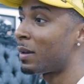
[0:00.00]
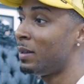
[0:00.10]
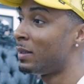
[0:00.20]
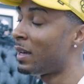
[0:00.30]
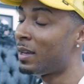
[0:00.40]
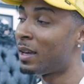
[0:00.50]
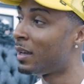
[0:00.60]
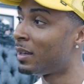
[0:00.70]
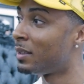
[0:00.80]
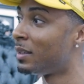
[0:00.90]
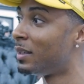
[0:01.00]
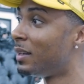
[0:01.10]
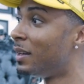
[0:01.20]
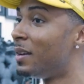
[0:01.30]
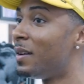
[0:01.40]
I kill their ass.
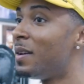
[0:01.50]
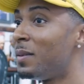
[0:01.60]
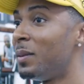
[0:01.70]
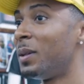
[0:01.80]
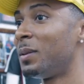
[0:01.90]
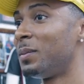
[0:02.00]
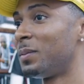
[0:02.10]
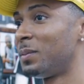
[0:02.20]
Wow.